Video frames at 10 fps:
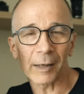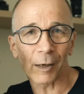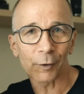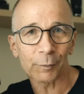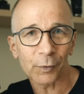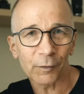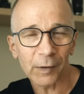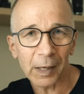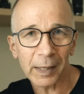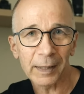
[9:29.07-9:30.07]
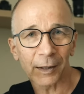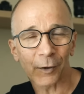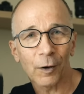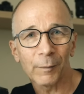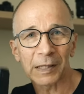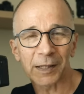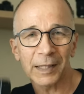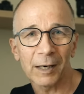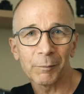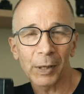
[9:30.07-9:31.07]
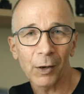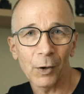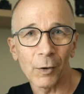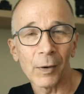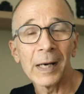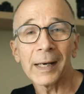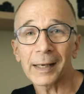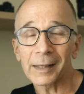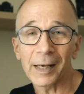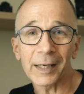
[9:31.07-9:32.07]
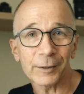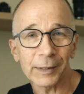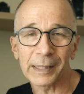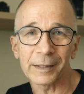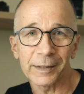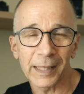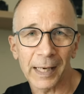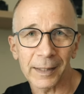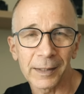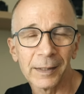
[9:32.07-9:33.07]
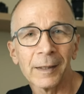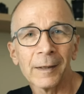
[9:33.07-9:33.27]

color profile in the comments down below. I'd like to hear that.